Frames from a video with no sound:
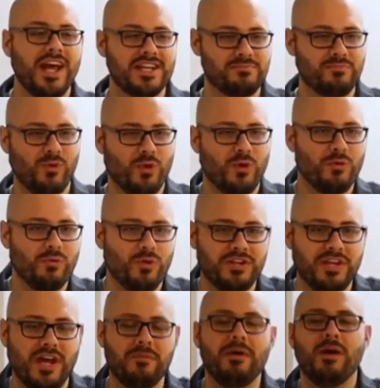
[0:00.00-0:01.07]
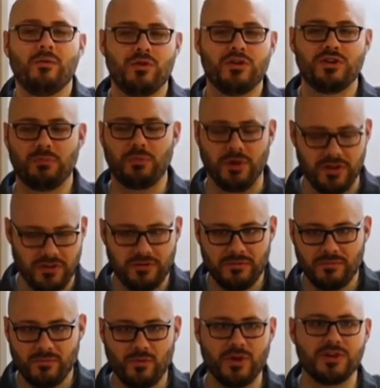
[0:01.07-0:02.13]
asked more than one time, "Where's your brother?
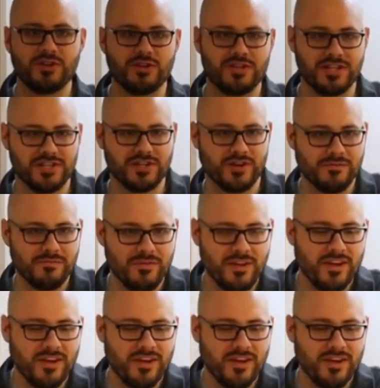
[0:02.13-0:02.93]
Where's your sister?"